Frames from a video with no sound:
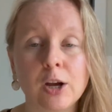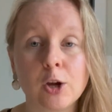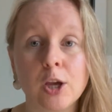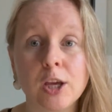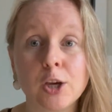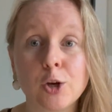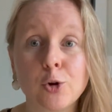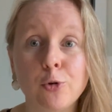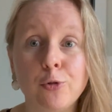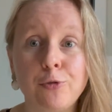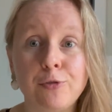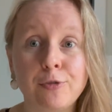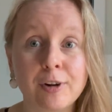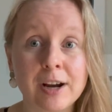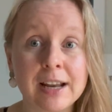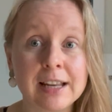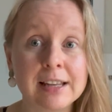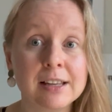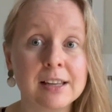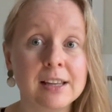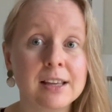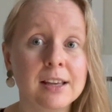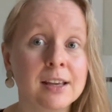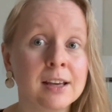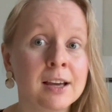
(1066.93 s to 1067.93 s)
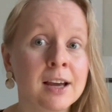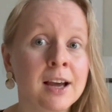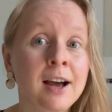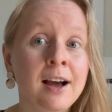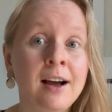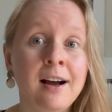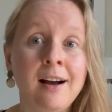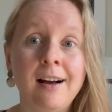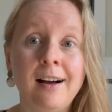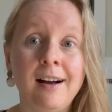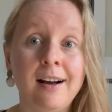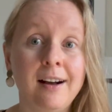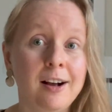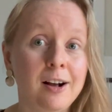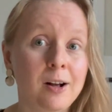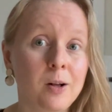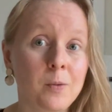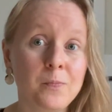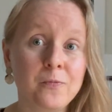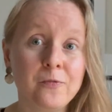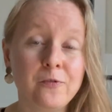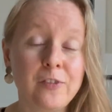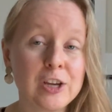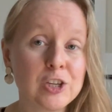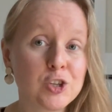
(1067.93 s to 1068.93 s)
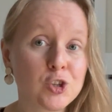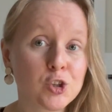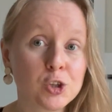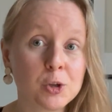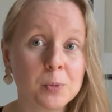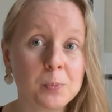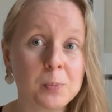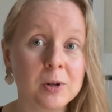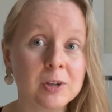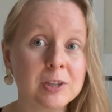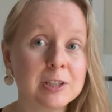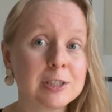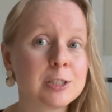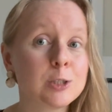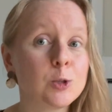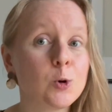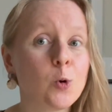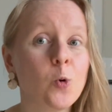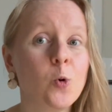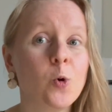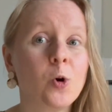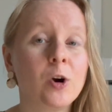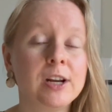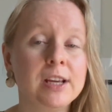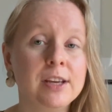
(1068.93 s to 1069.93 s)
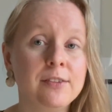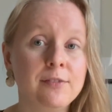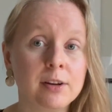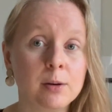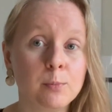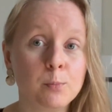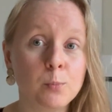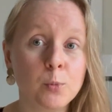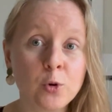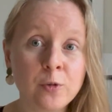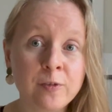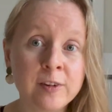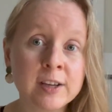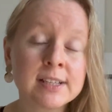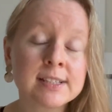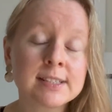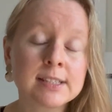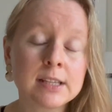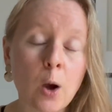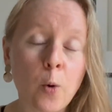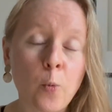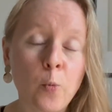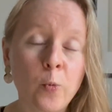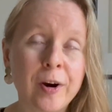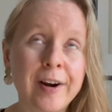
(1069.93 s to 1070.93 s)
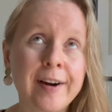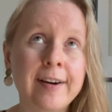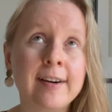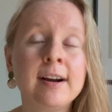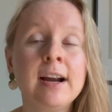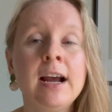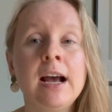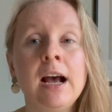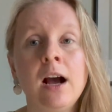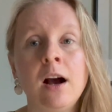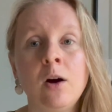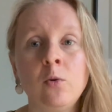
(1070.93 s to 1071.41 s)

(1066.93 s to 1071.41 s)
eco-friendly vegetables or even moving somewhere,